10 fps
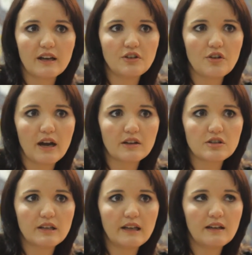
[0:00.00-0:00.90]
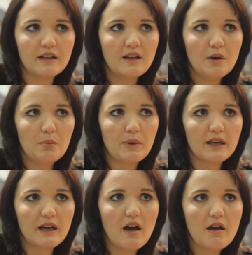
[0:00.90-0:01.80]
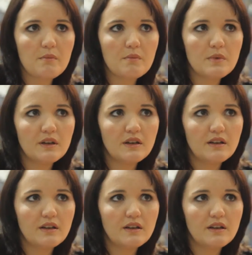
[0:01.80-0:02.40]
and you actually become